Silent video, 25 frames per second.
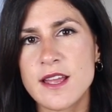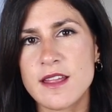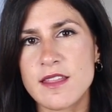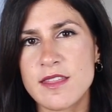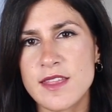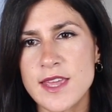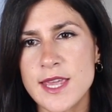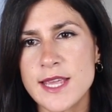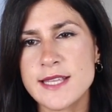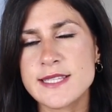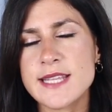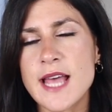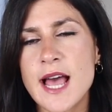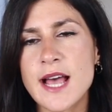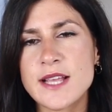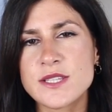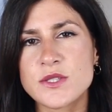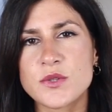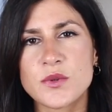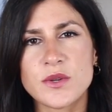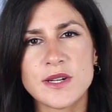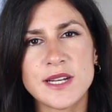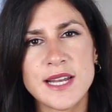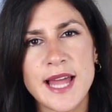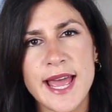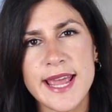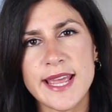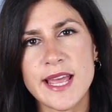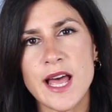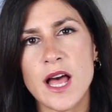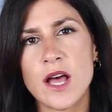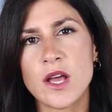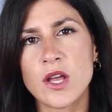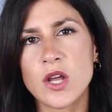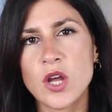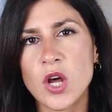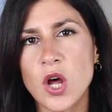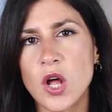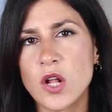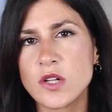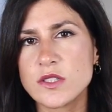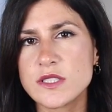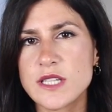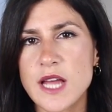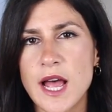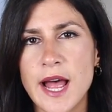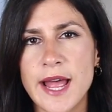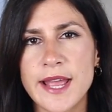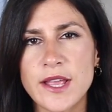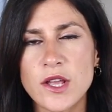These are sort of like a
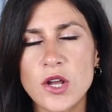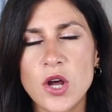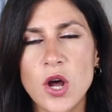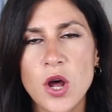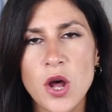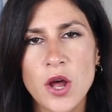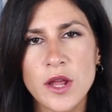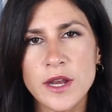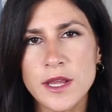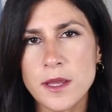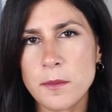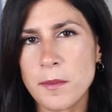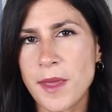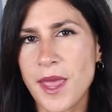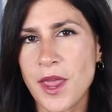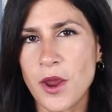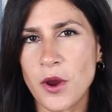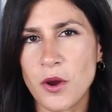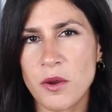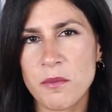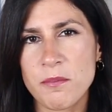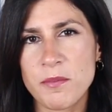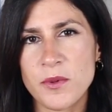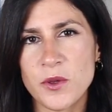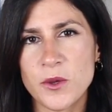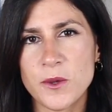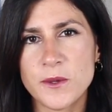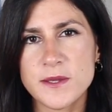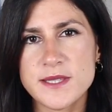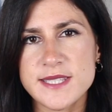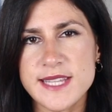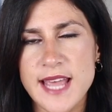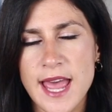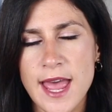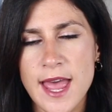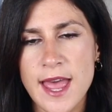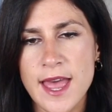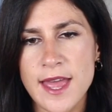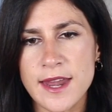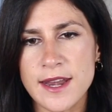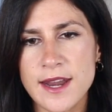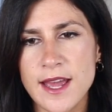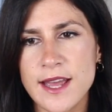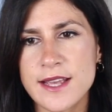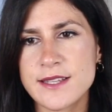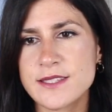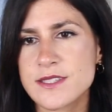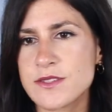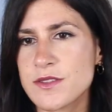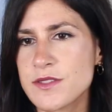cult iconic pair of boots, and
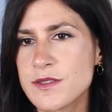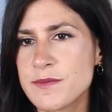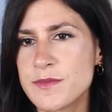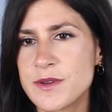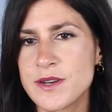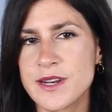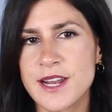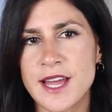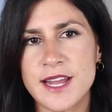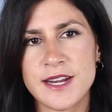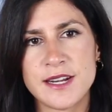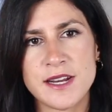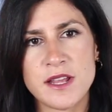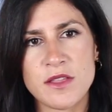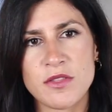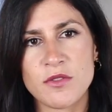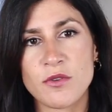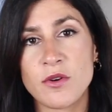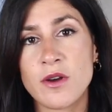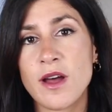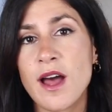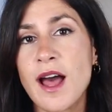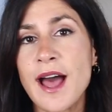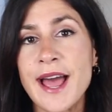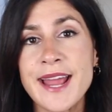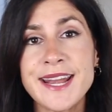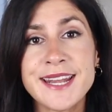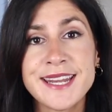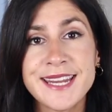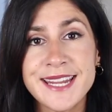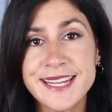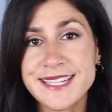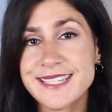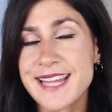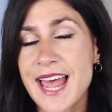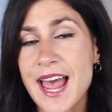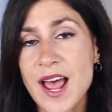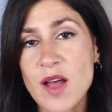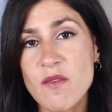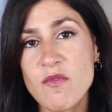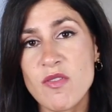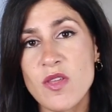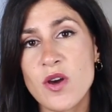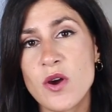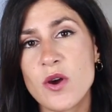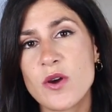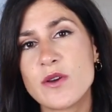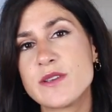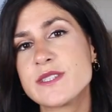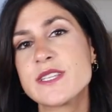I saw them online and I thought, I need to have
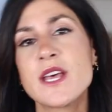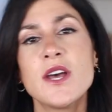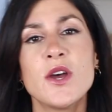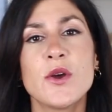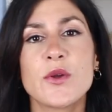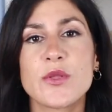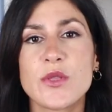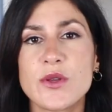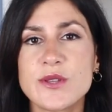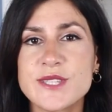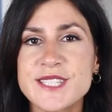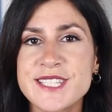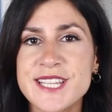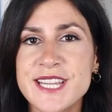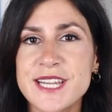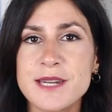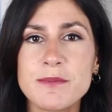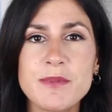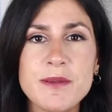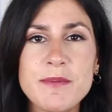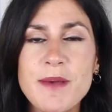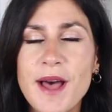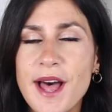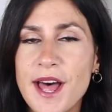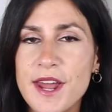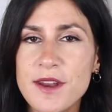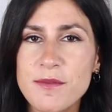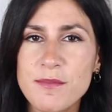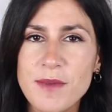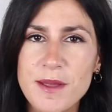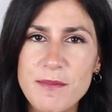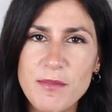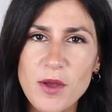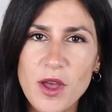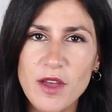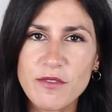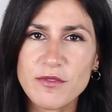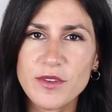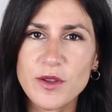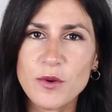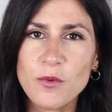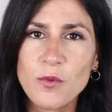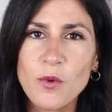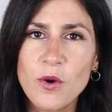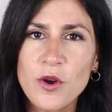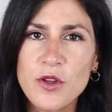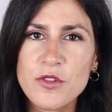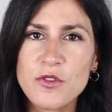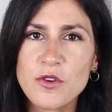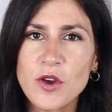those. Those need to be part of my perfect
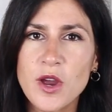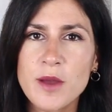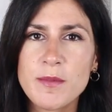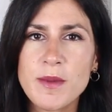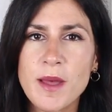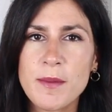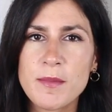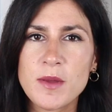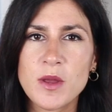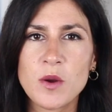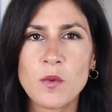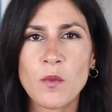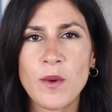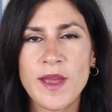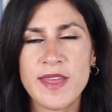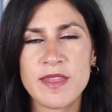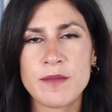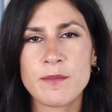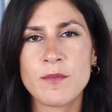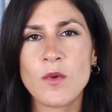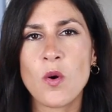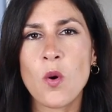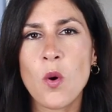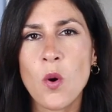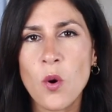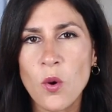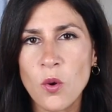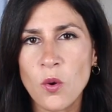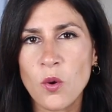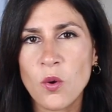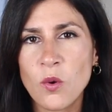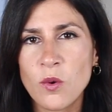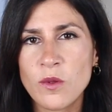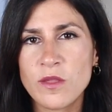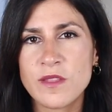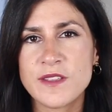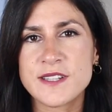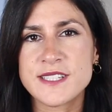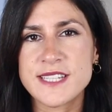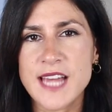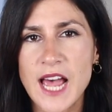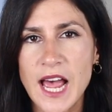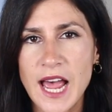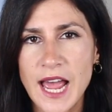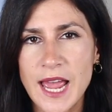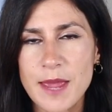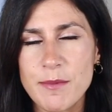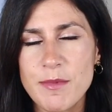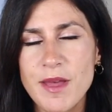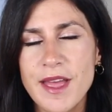wardrobe. I'm going to wear them all the
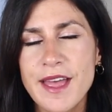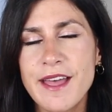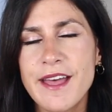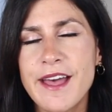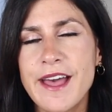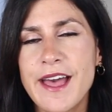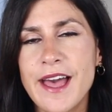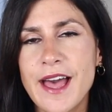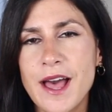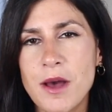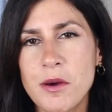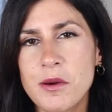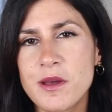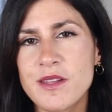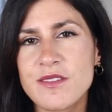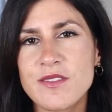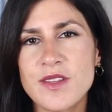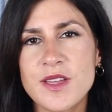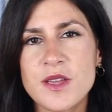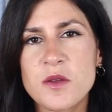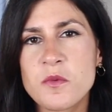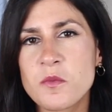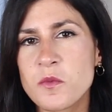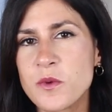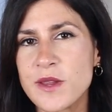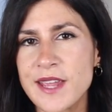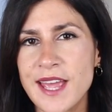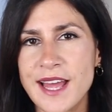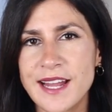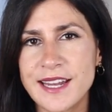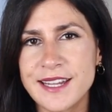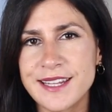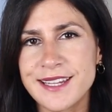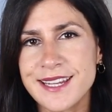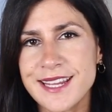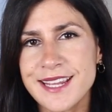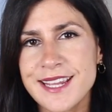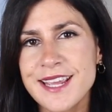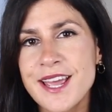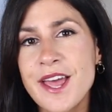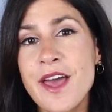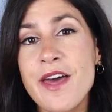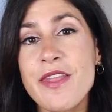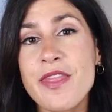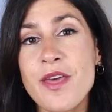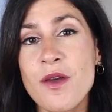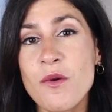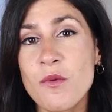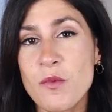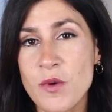time. However, in reality,
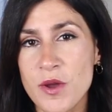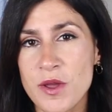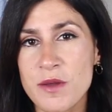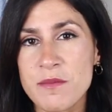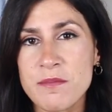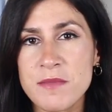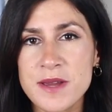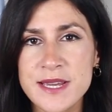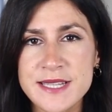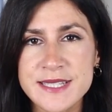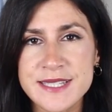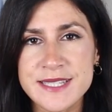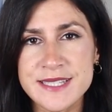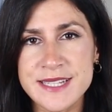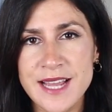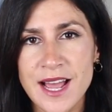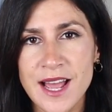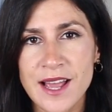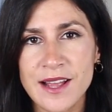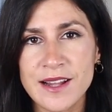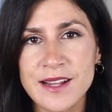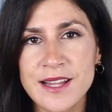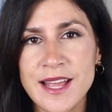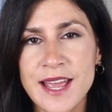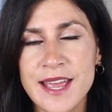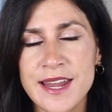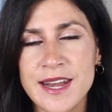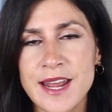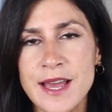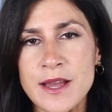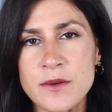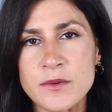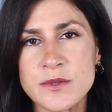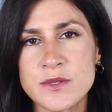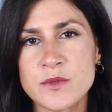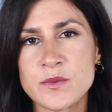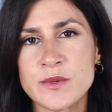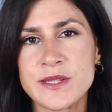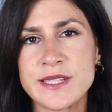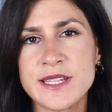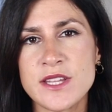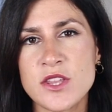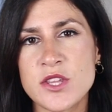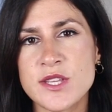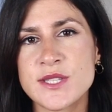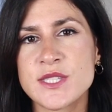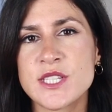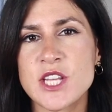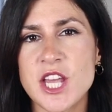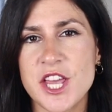they weren't my style, and I was really
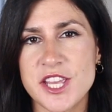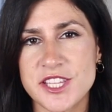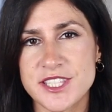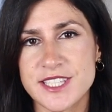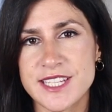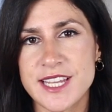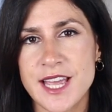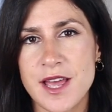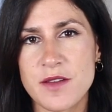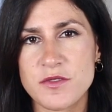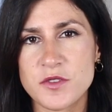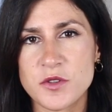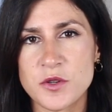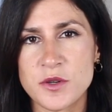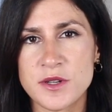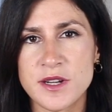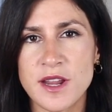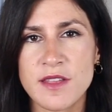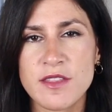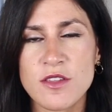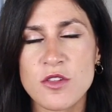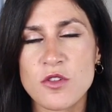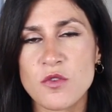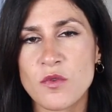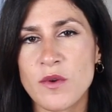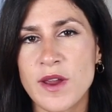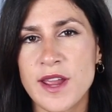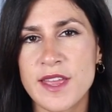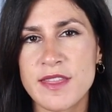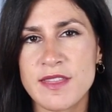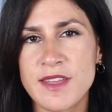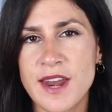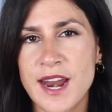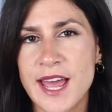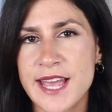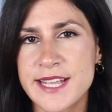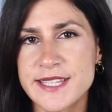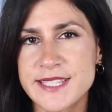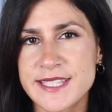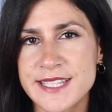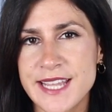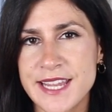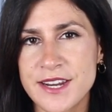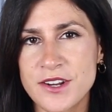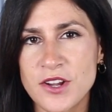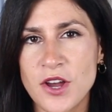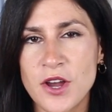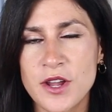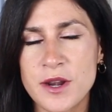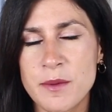just chasing after another trend that I'd
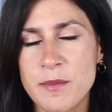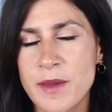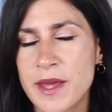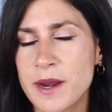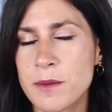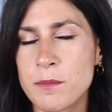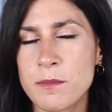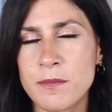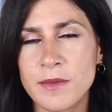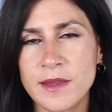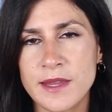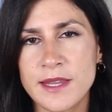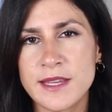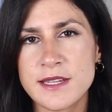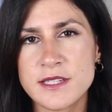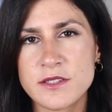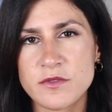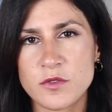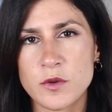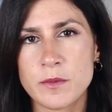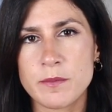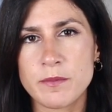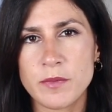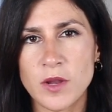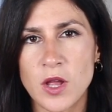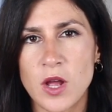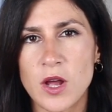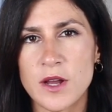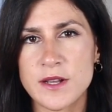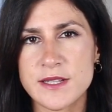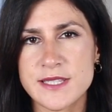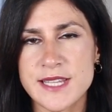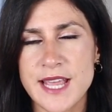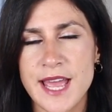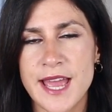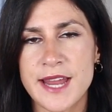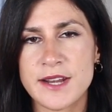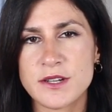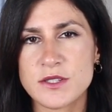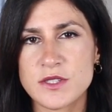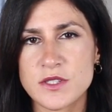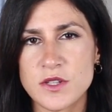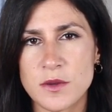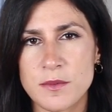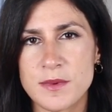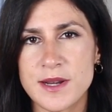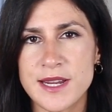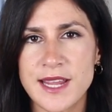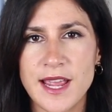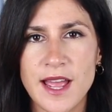seen on about a million different blogs and
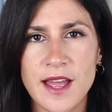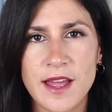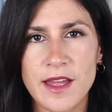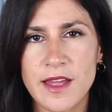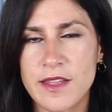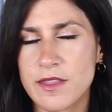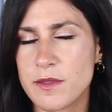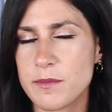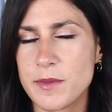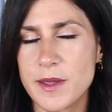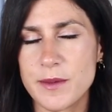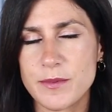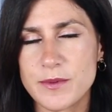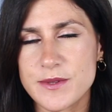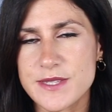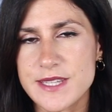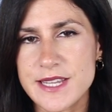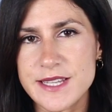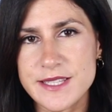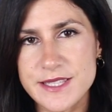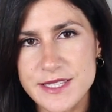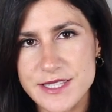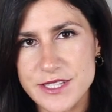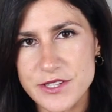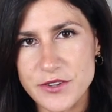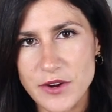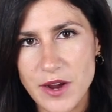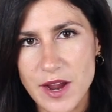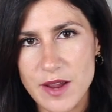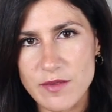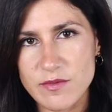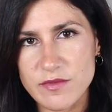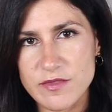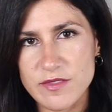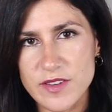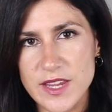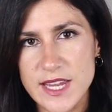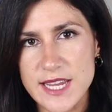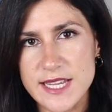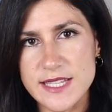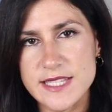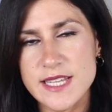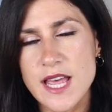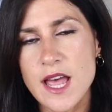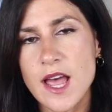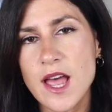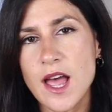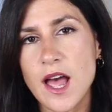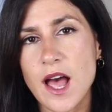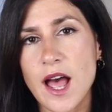so many other people's Instagram feeds.
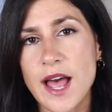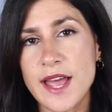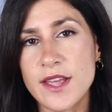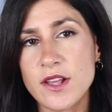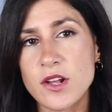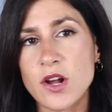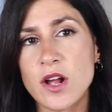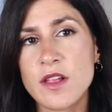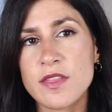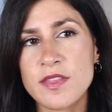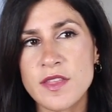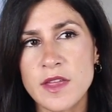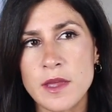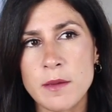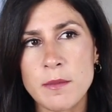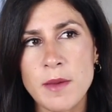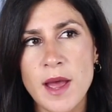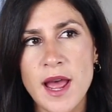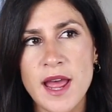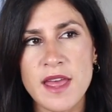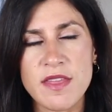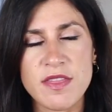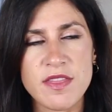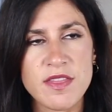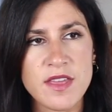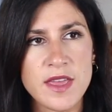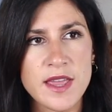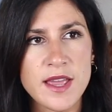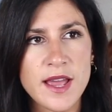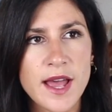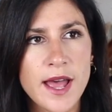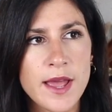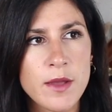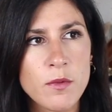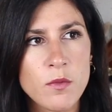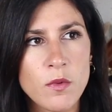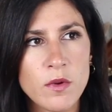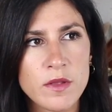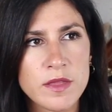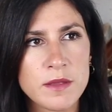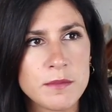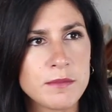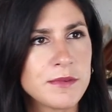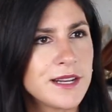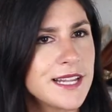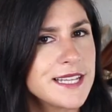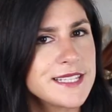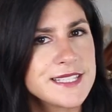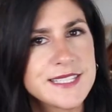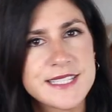I got them, I think I wore
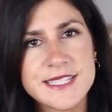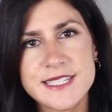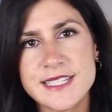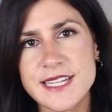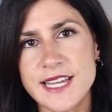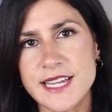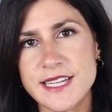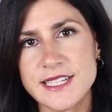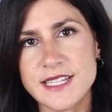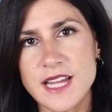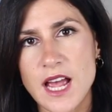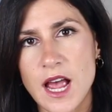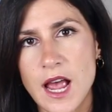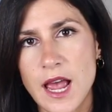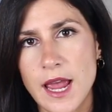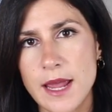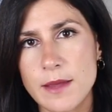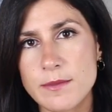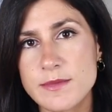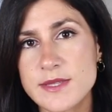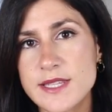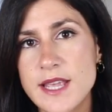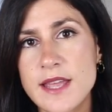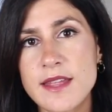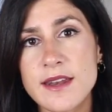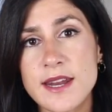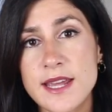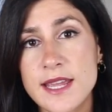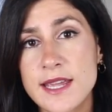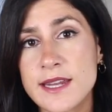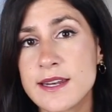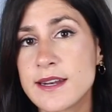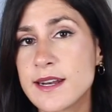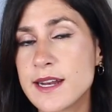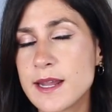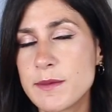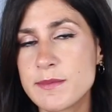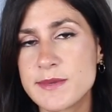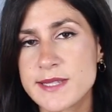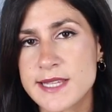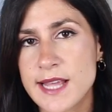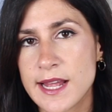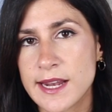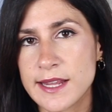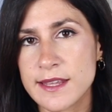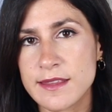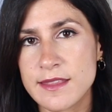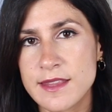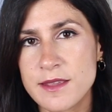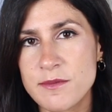them less than 10 times, and I ended up
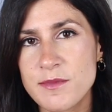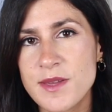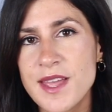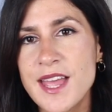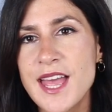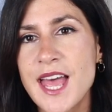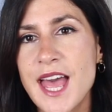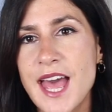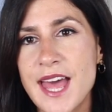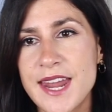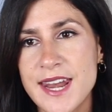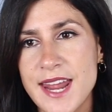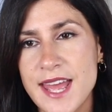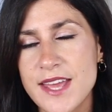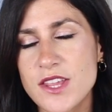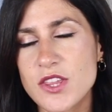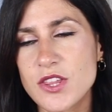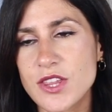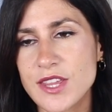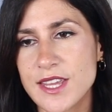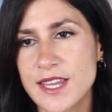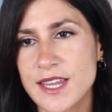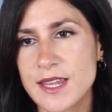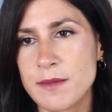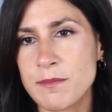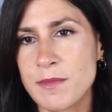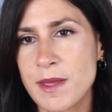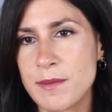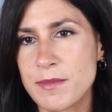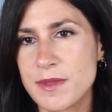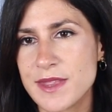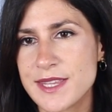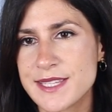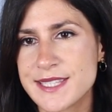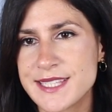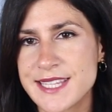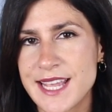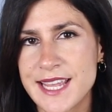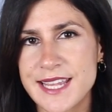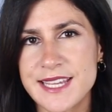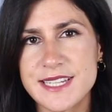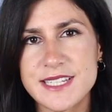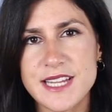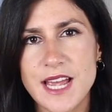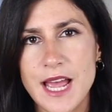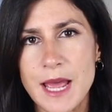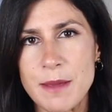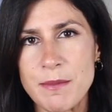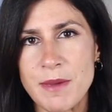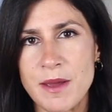selling them. And actually, maybe the
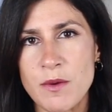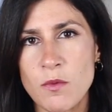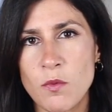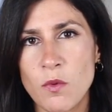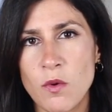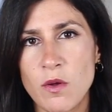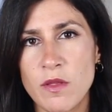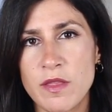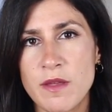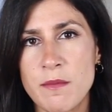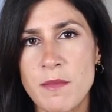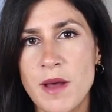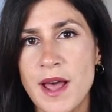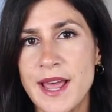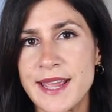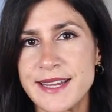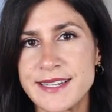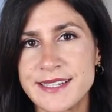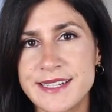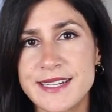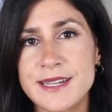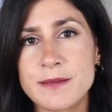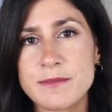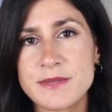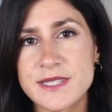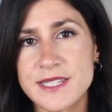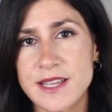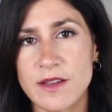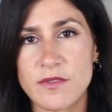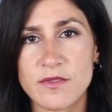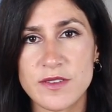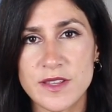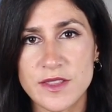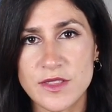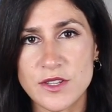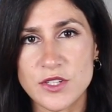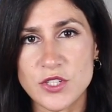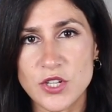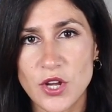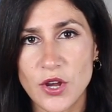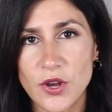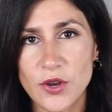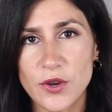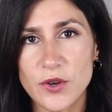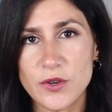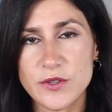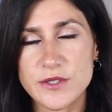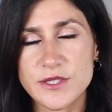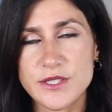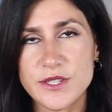second time I wore them, I ended up scuffing the toe.